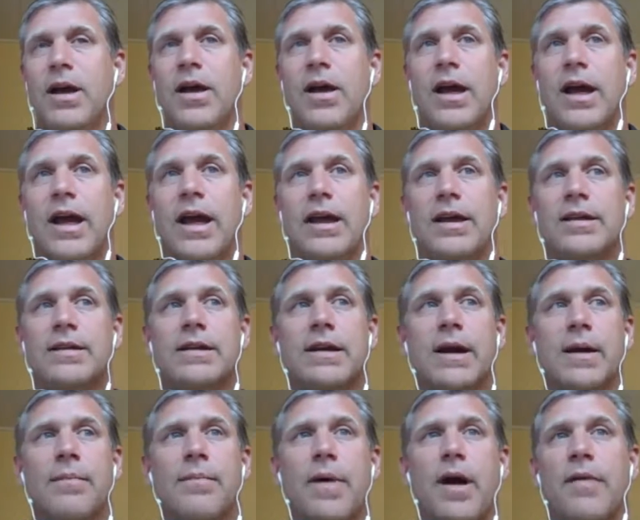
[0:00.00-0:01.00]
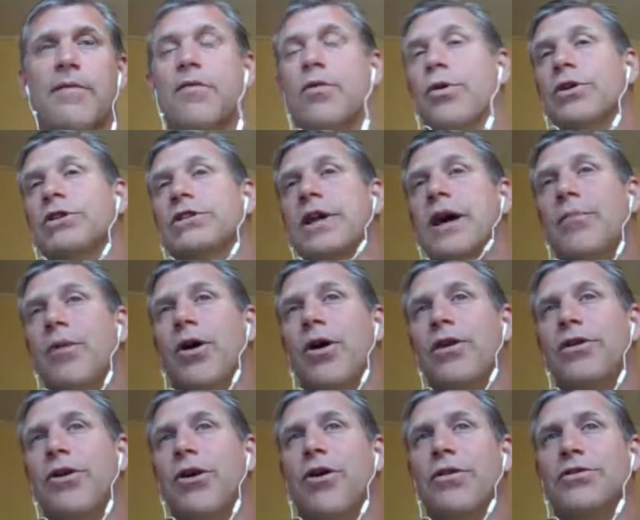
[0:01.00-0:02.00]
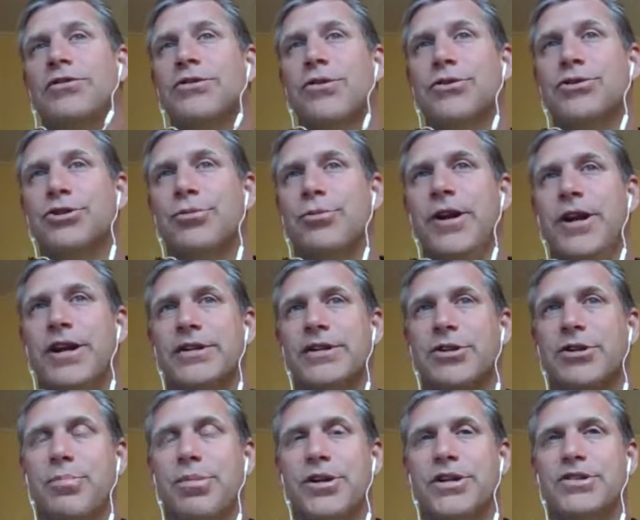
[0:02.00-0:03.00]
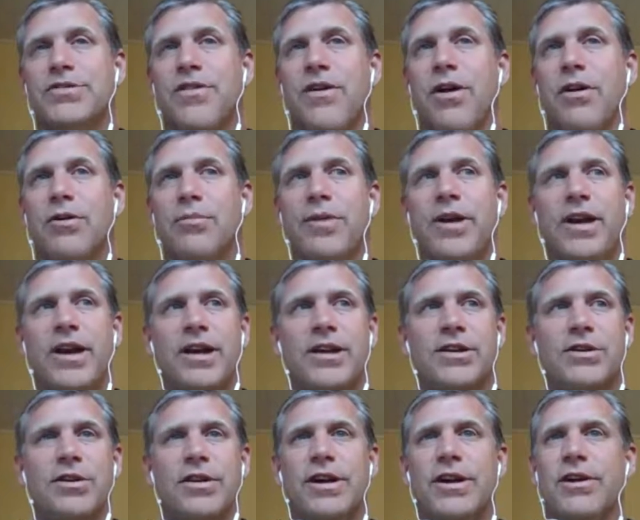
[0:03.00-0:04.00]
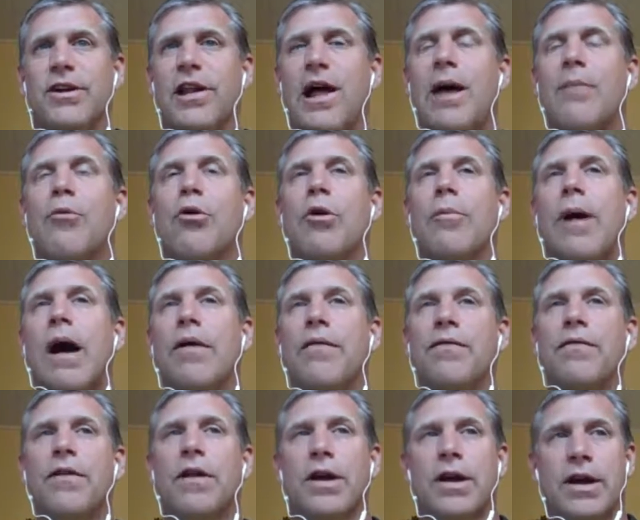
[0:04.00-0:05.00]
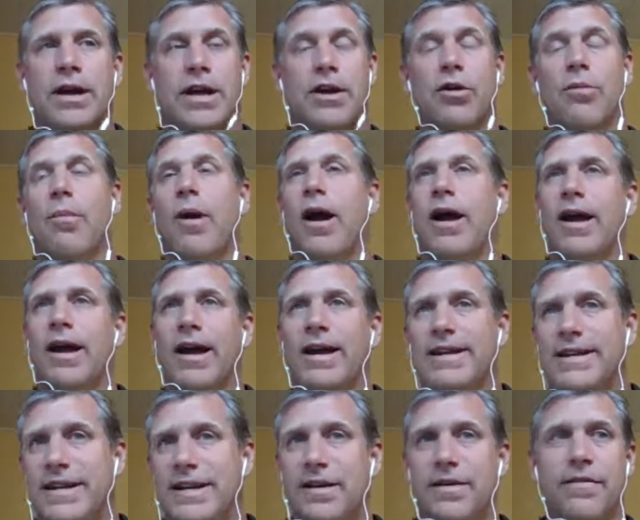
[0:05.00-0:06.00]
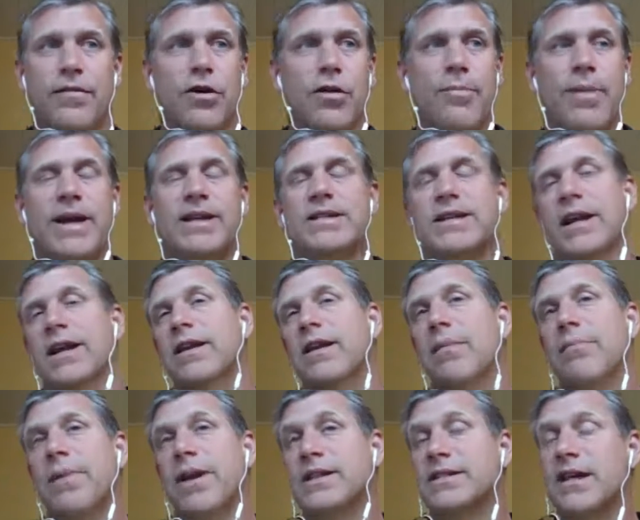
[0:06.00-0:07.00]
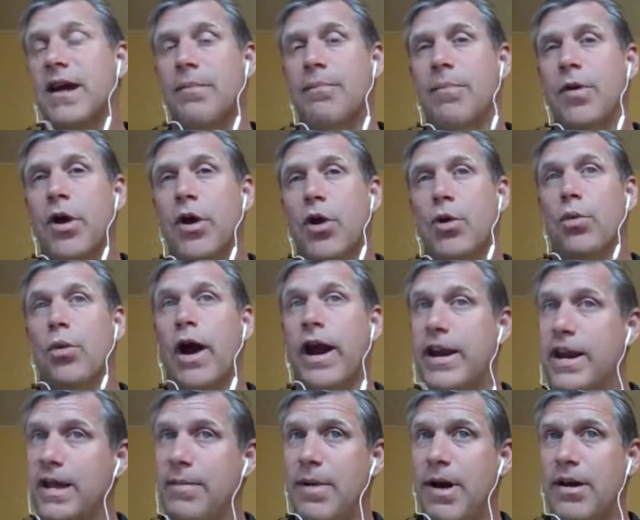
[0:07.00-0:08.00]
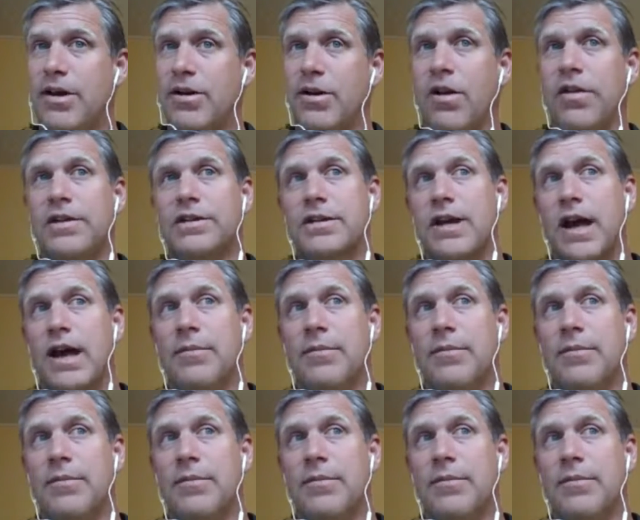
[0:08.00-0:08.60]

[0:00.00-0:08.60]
And of course, I'm on all the social media. So please follow me, and you'll hear a lot more about my idea for a basic income, because I'm writing about it all the time.